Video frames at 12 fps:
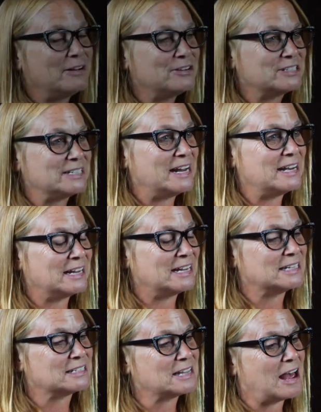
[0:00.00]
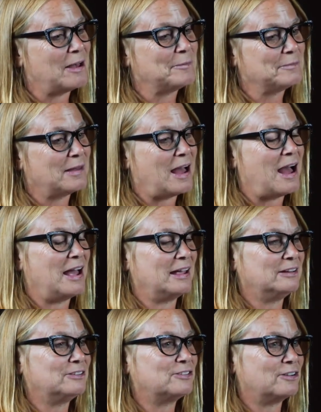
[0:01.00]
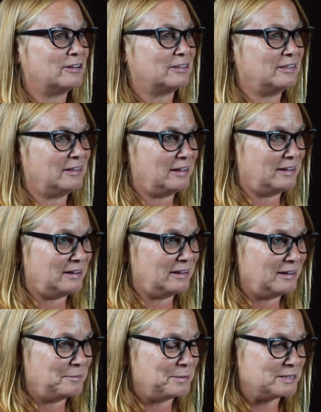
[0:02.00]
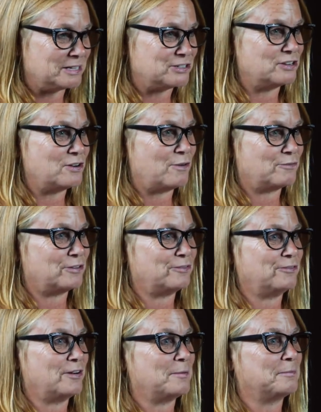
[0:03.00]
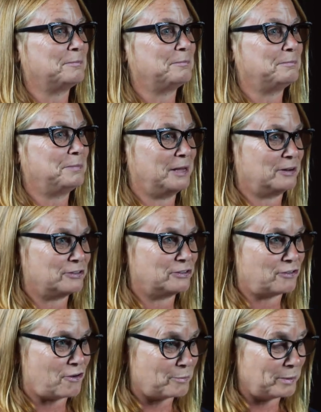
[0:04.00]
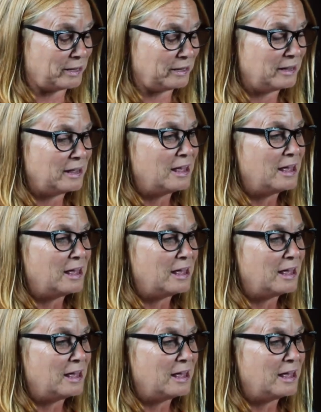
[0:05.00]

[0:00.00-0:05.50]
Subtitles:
understanding is I took the position over from Peter Stobie,